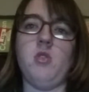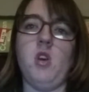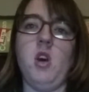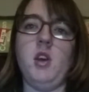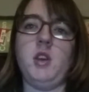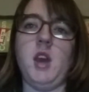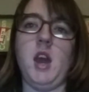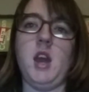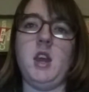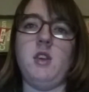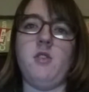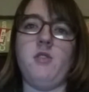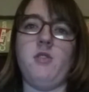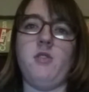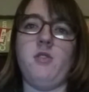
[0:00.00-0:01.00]
I
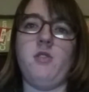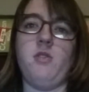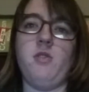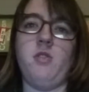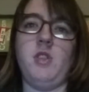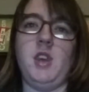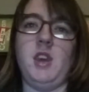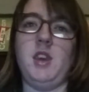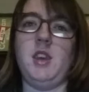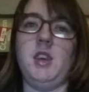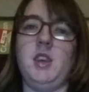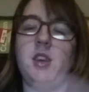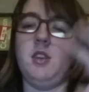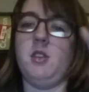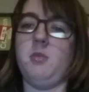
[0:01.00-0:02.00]
gave
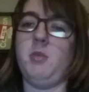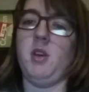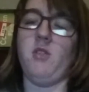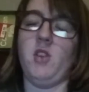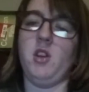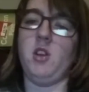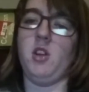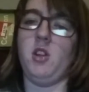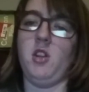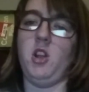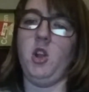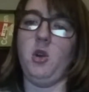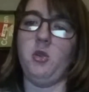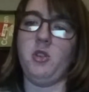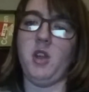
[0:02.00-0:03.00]
the bit of a
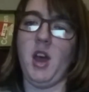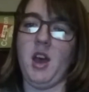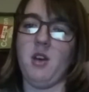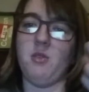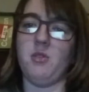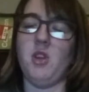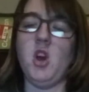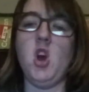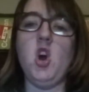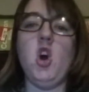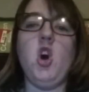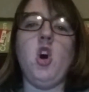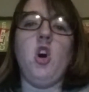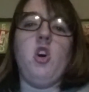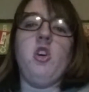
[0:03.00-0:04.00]
lowdown
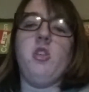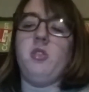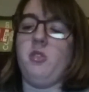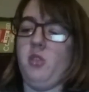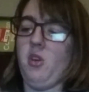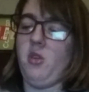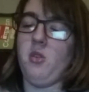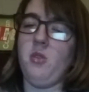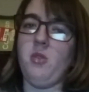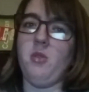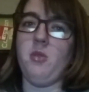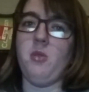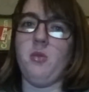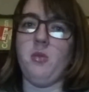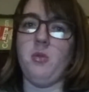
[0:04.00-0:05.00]
on
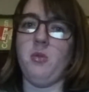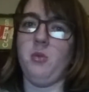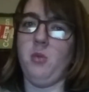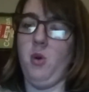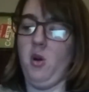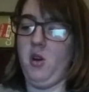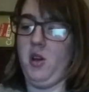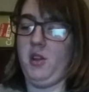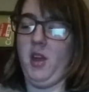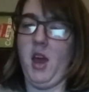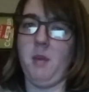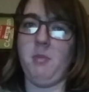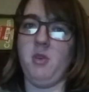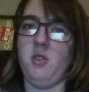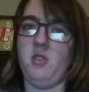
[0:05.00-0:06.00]
what had
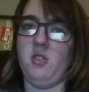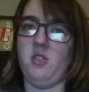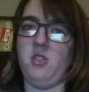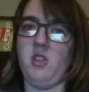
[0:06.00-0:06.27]
happened